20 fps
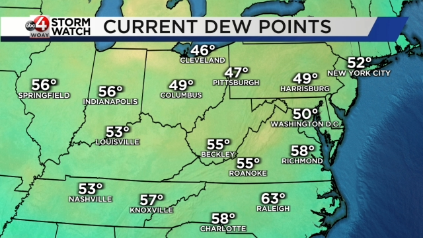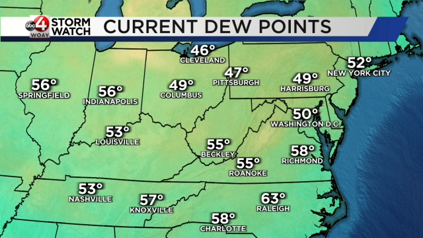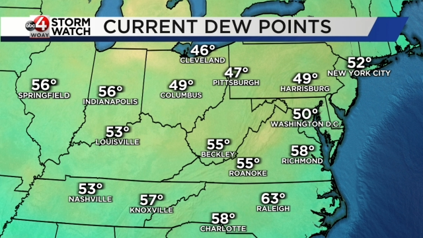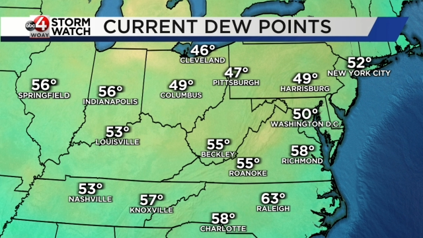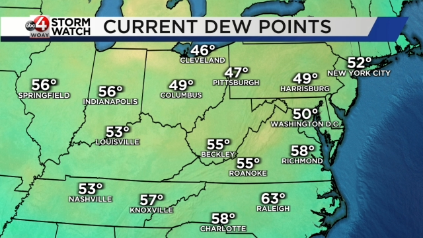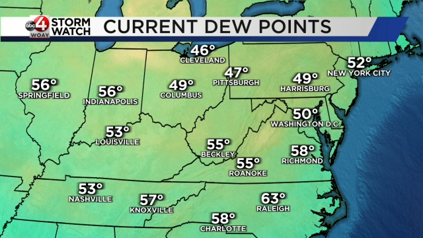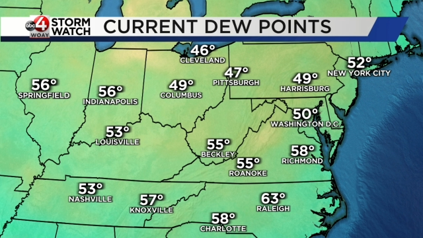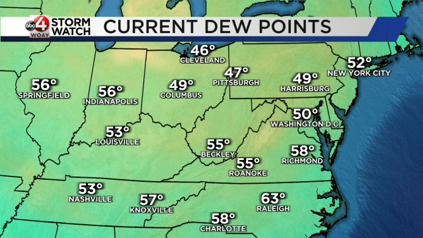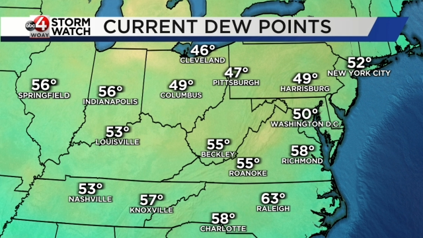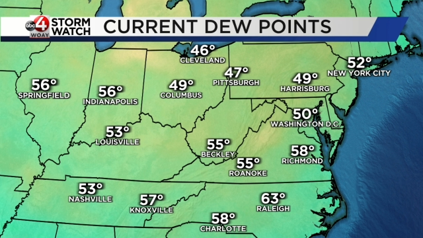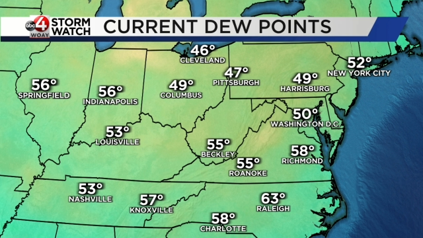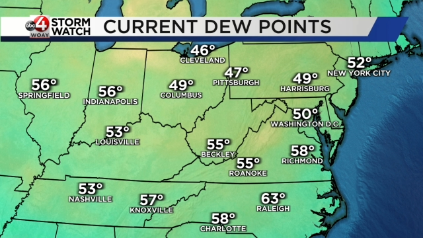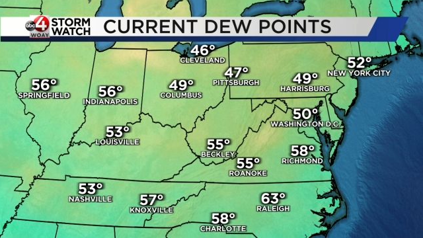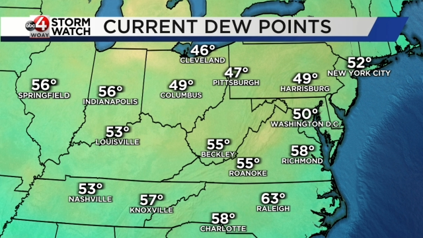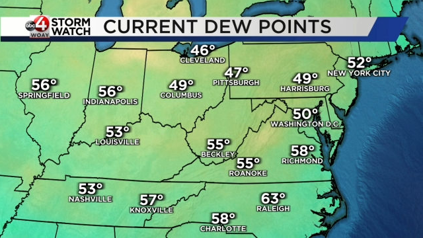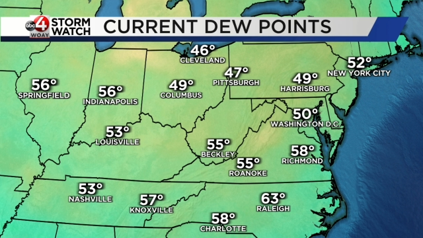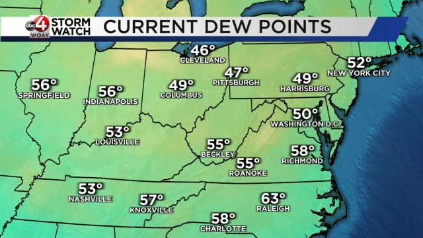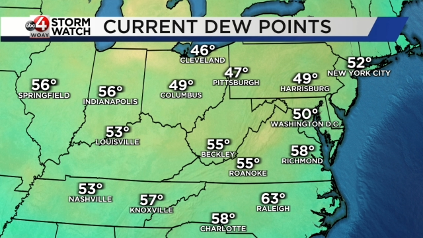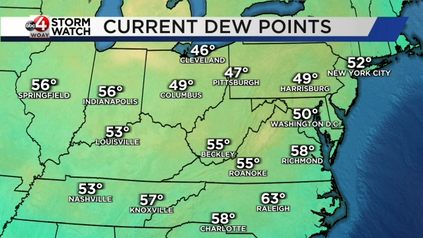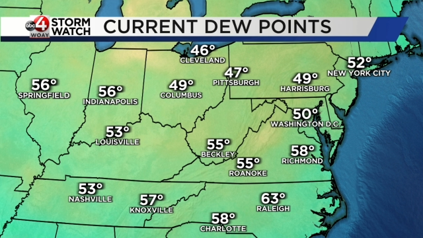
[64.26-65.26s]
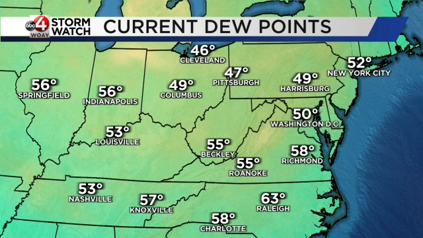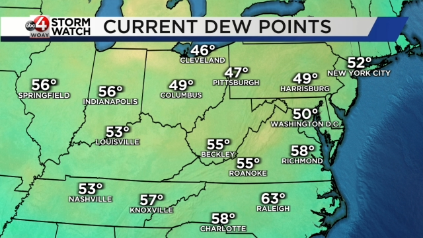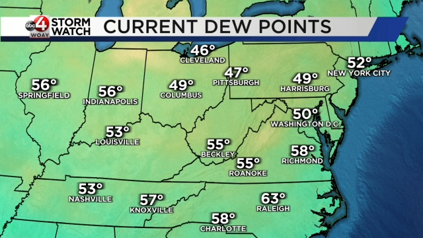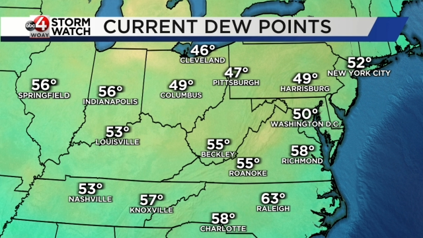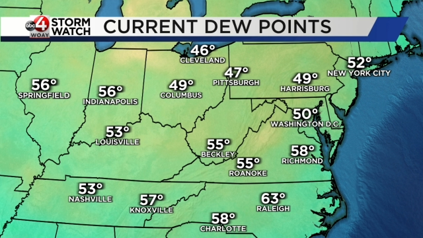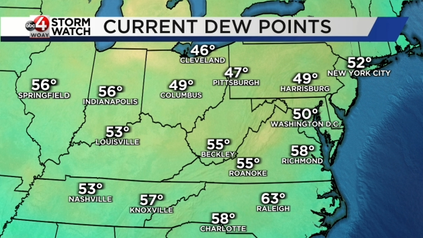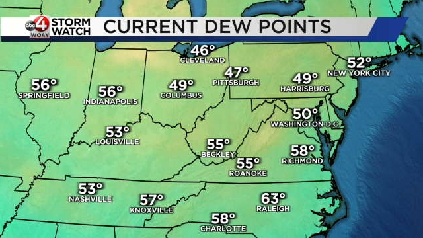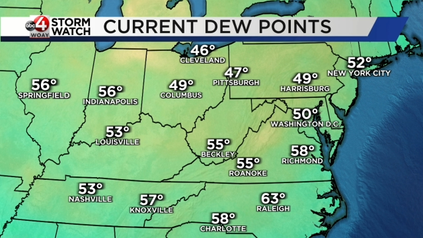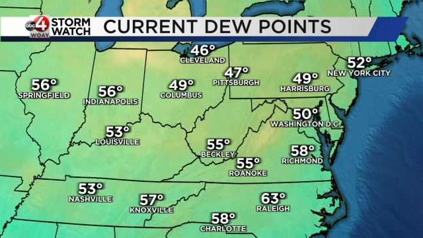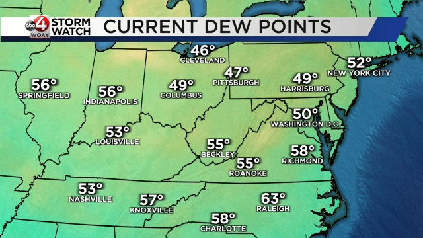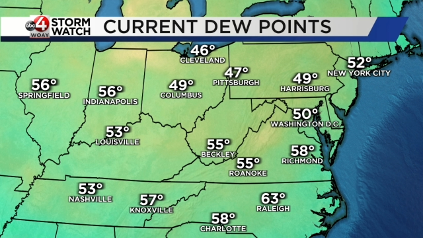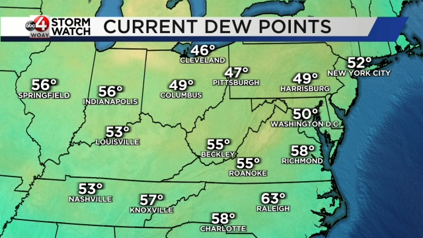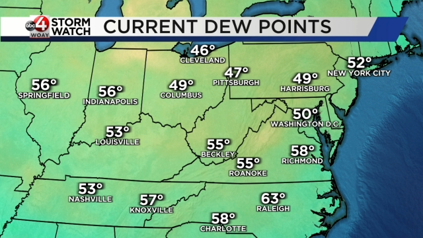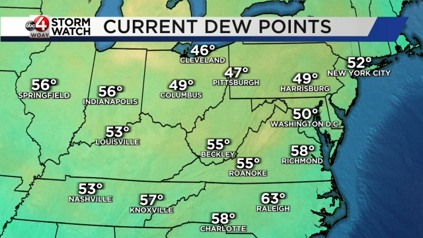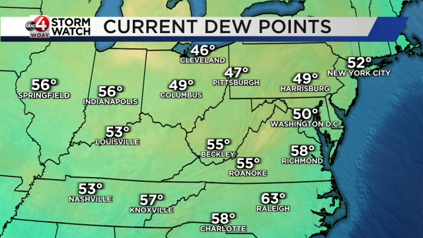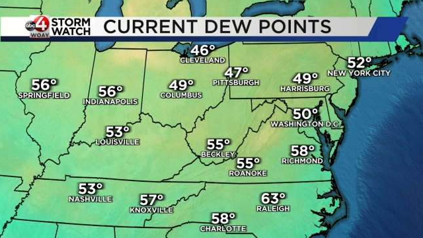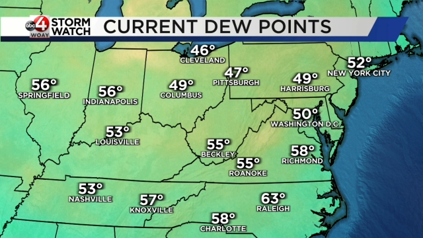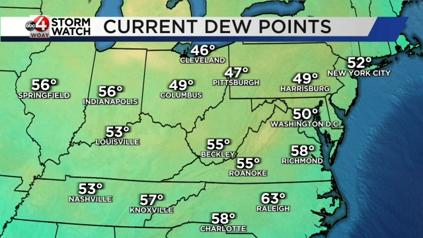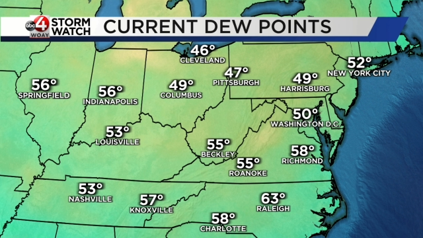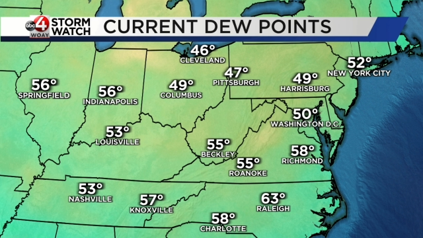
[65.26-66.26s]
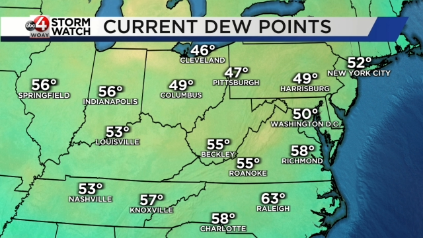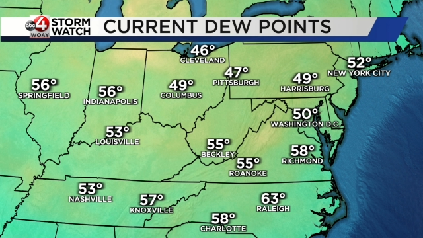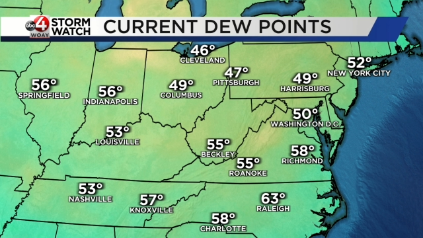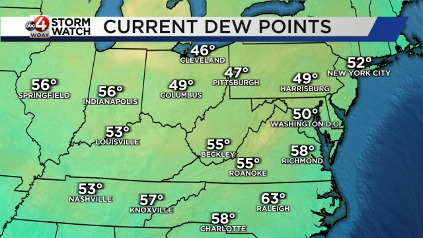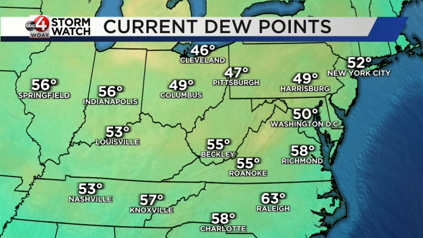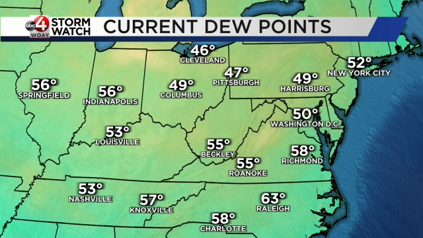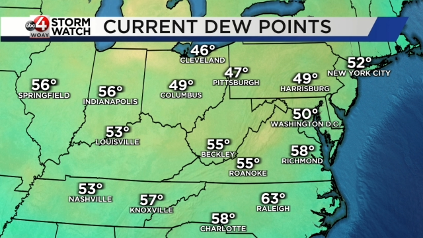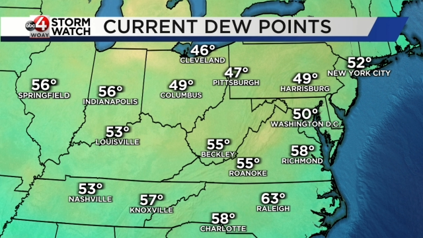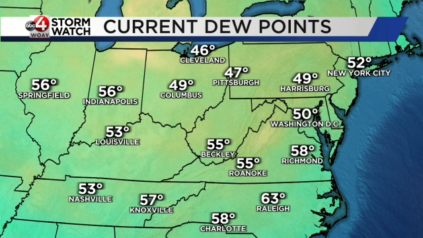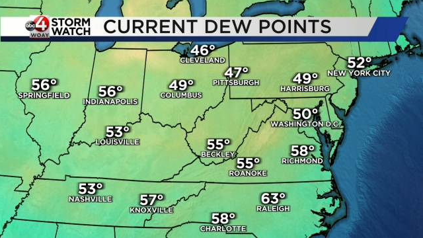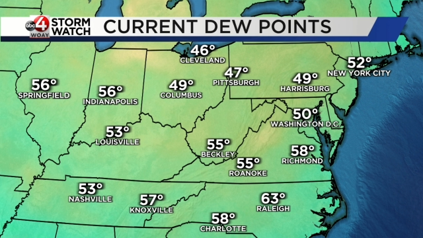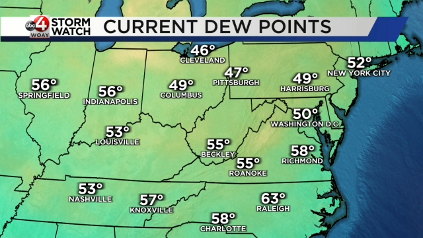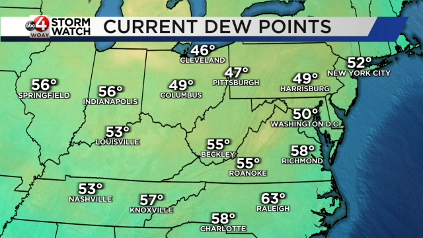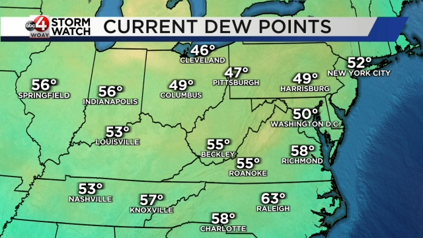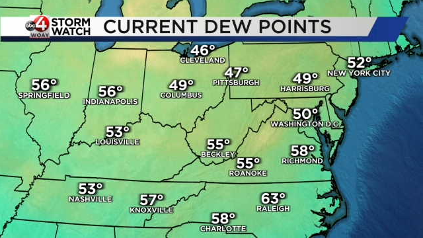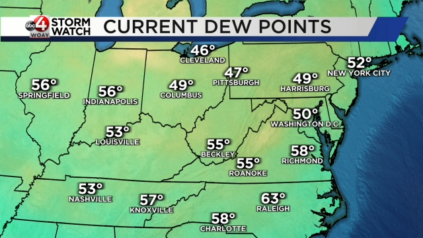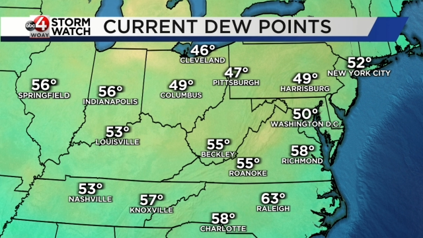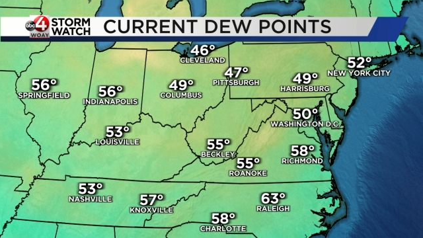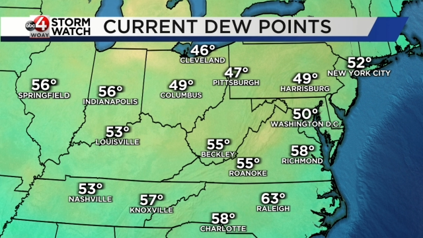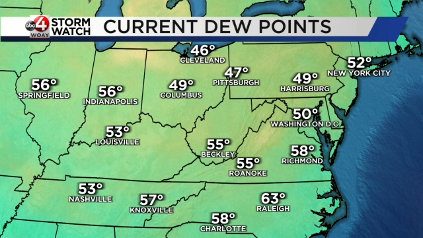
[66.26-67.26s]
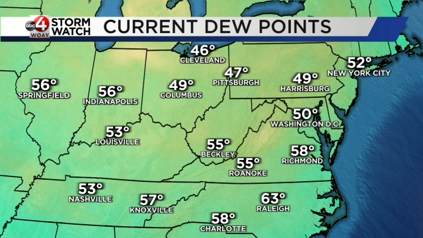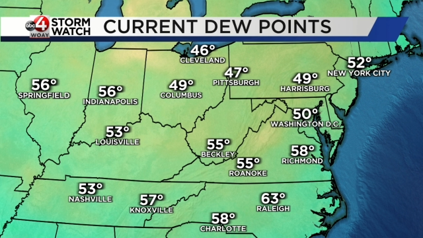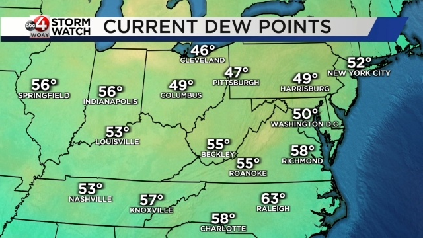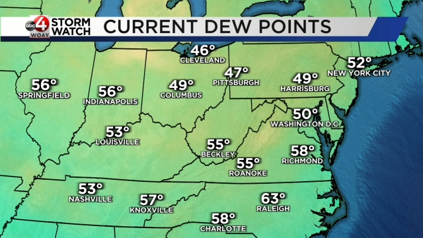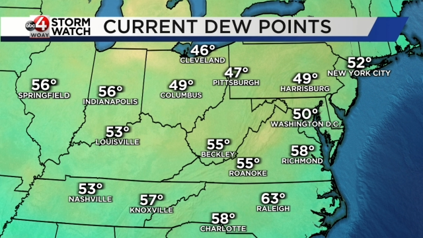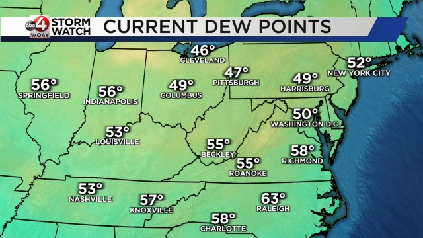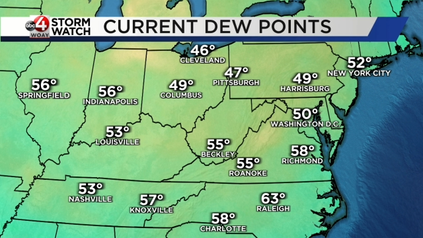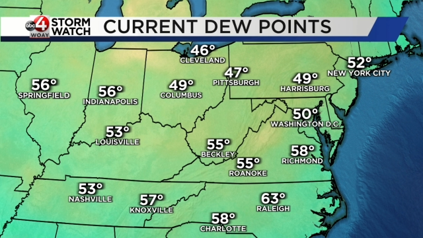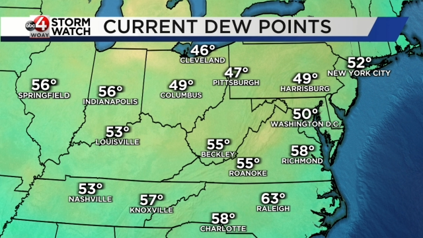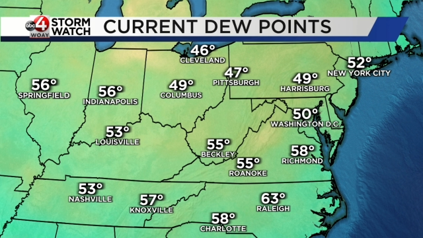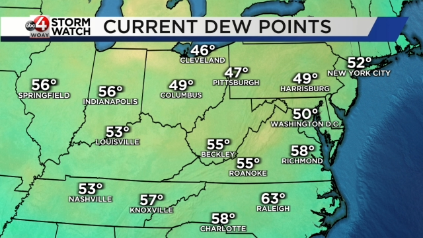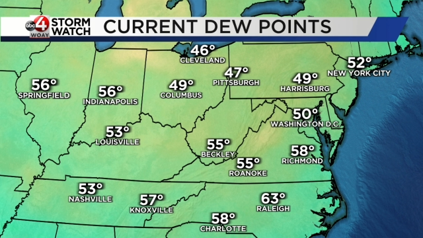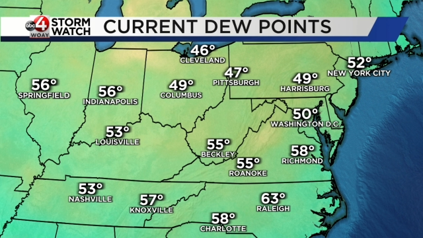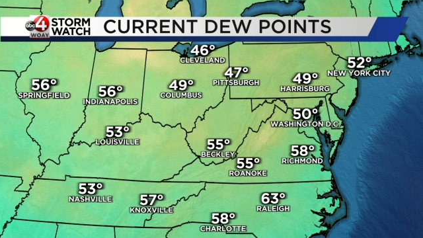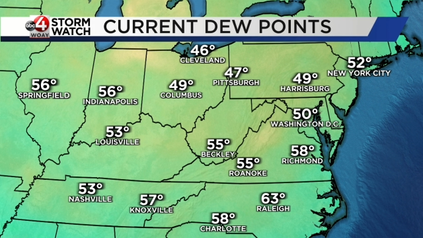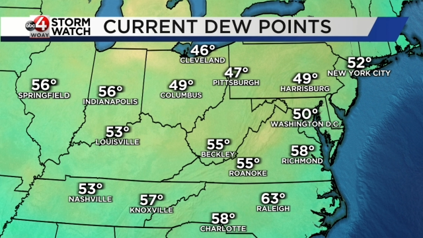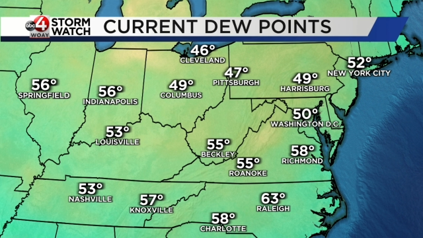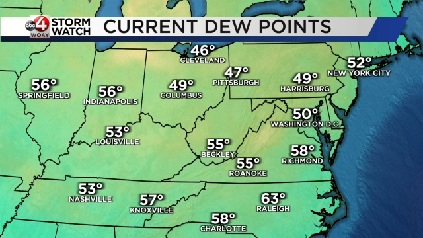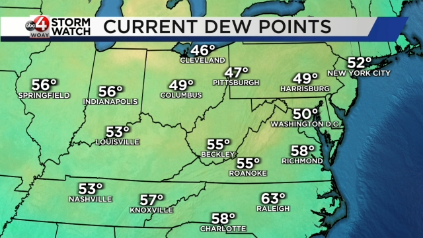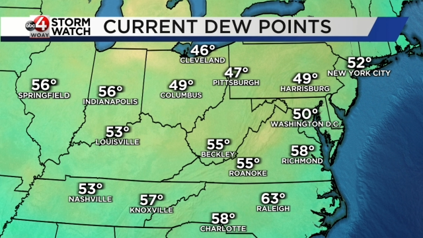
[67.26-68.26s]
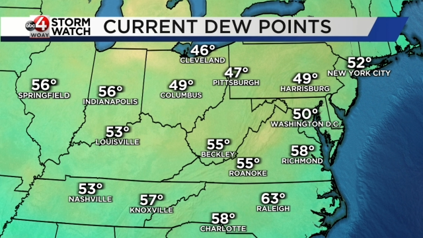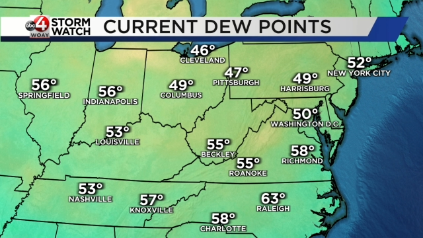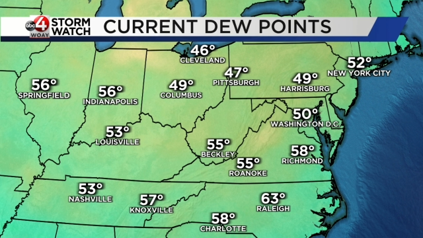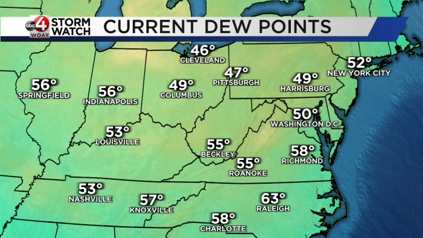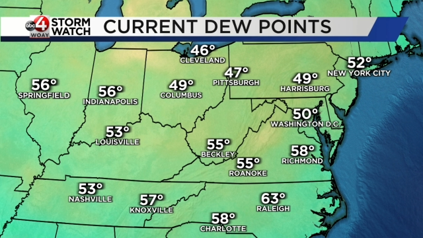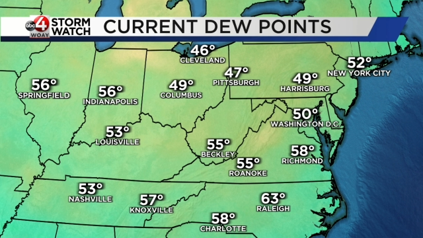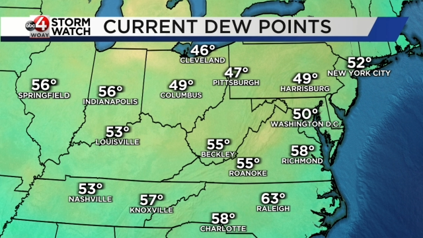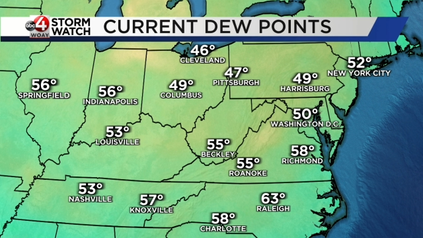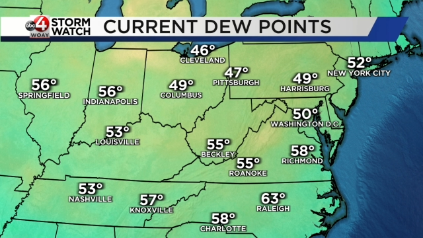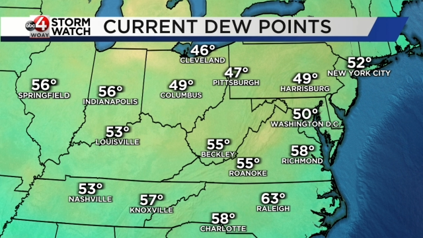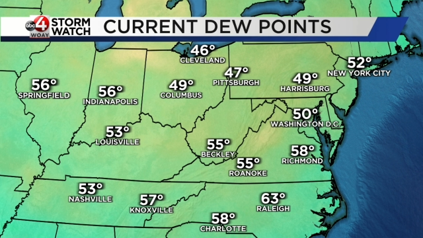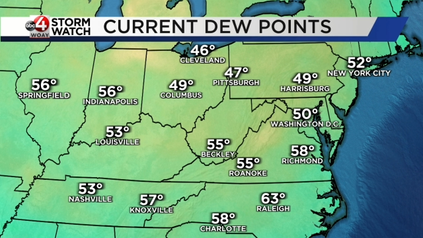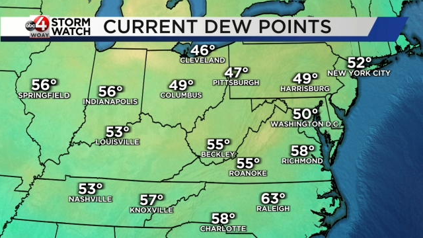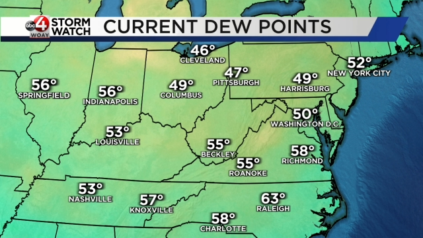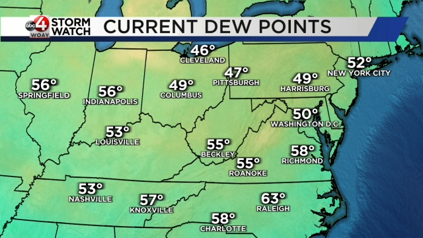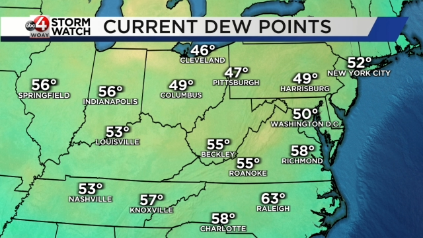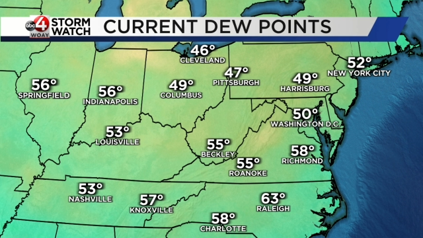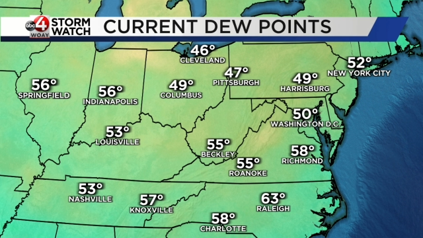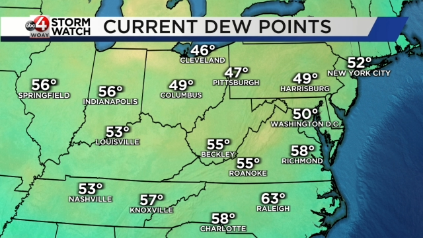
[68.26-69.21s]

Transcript: [unreadable: no face in view]